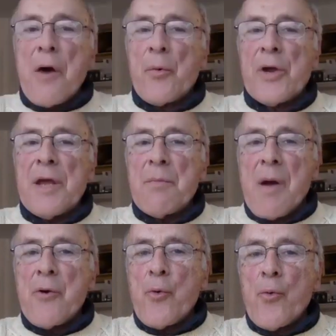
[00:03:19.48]
I will keep
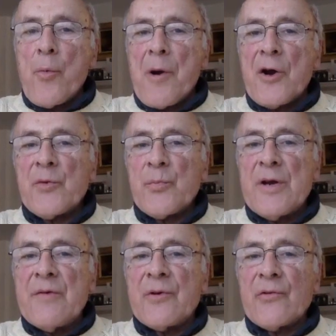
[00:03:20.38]
my remarks
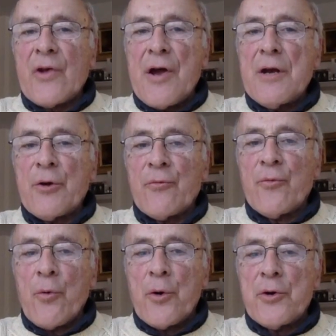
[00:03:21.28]
brief because I look
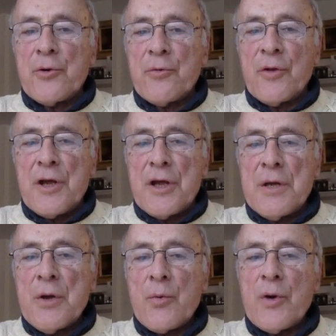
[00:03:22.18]
forward to the
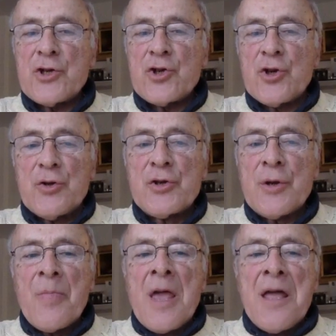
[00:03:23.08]
questions.
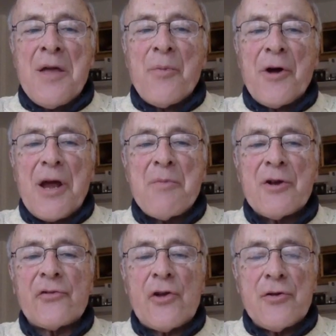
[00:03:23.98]
But I
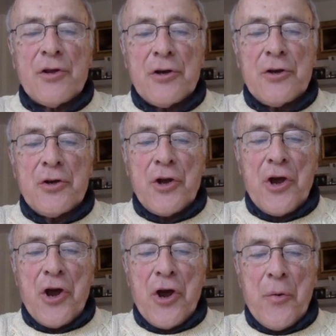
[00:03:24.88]
must say that
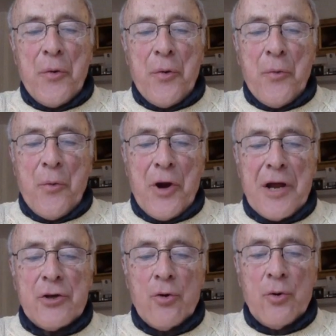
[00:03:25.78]
uh, when
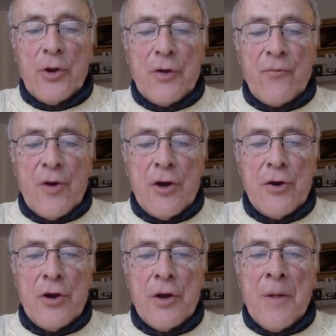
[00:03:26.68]
I told a friend